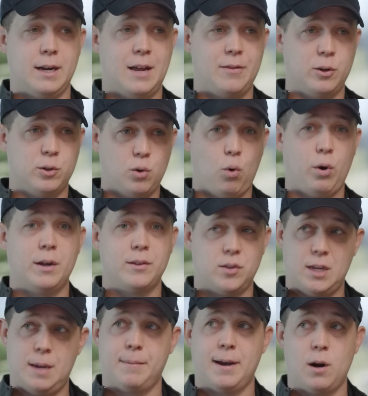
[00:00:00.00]
And I think Dorian's the
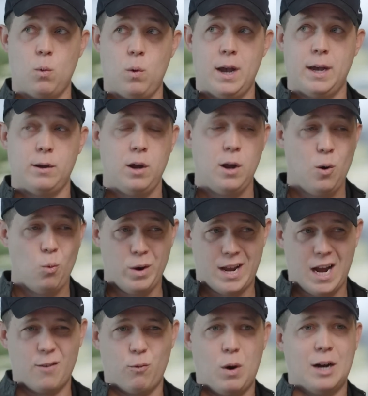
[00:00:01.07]
same kind of way. We
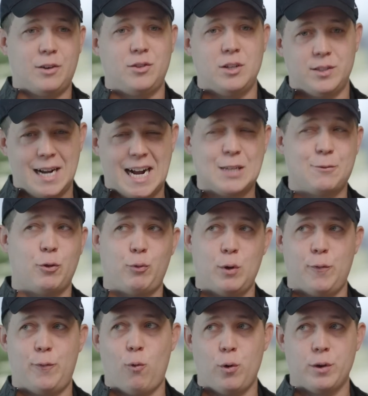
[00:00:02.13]
kind of watch these guys for
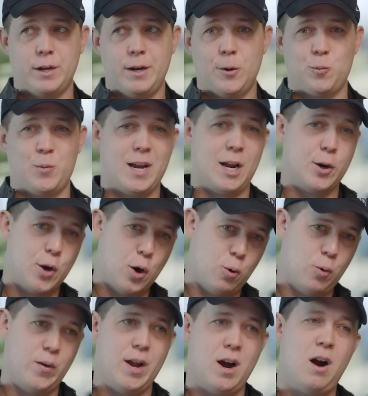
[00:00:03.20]
3-4 years. And we kind of know
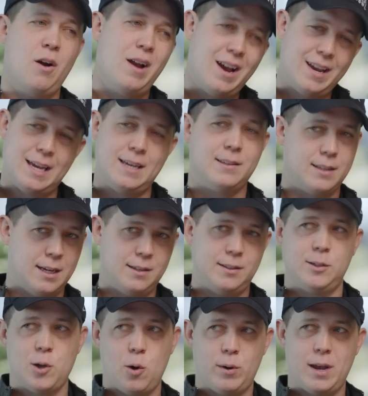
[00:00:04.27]
who they are. Yeah, he's this.
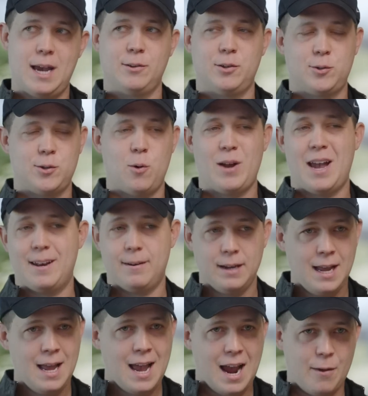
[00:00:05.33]
He's okay. He's just okay. And
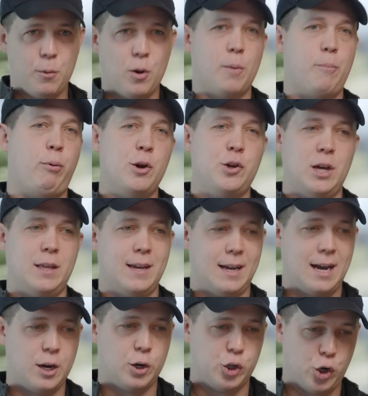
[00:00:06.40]
I think we don't appreciate the
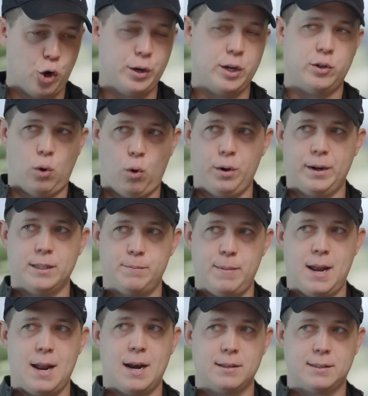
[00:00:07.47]
kind of journey Dorian's
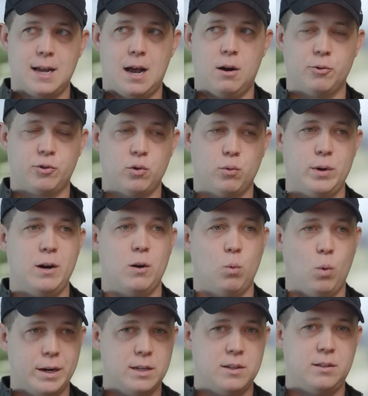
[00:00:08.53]
been on his college career and
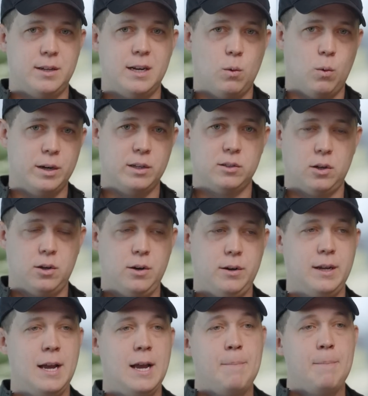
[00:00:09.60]
what he's seen and what he's
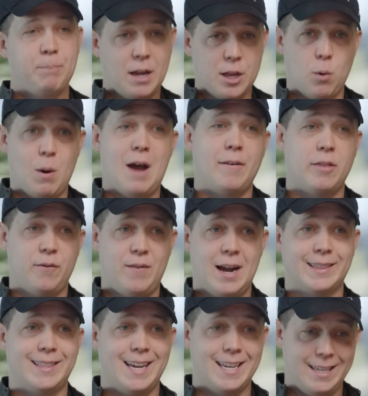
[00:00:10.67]
learned. And you add to the
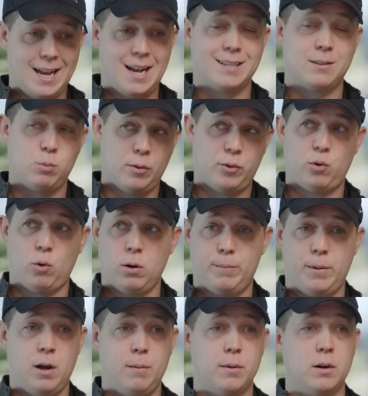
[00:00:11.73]
fact that, yes, with Jordan
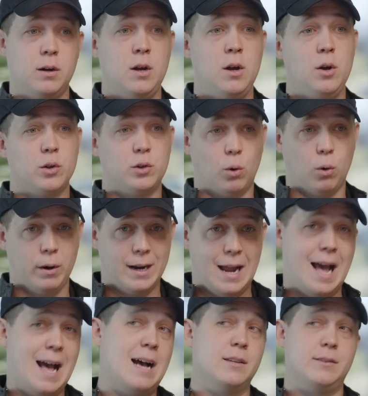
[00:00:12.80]
Palmer, Dorian
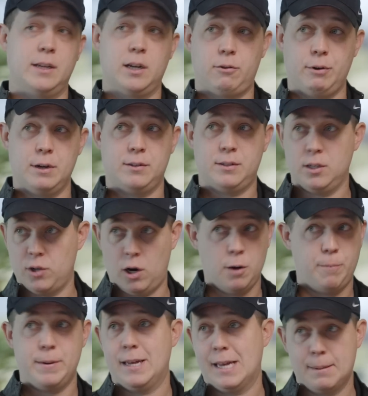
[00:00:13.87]
has increased his
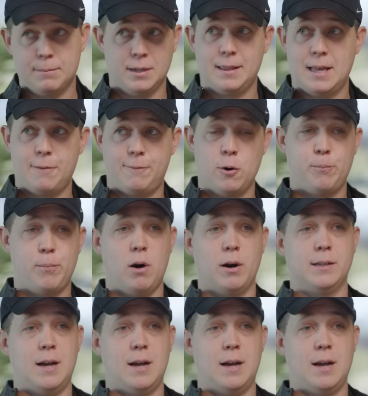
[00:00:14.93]
RPMs on that football.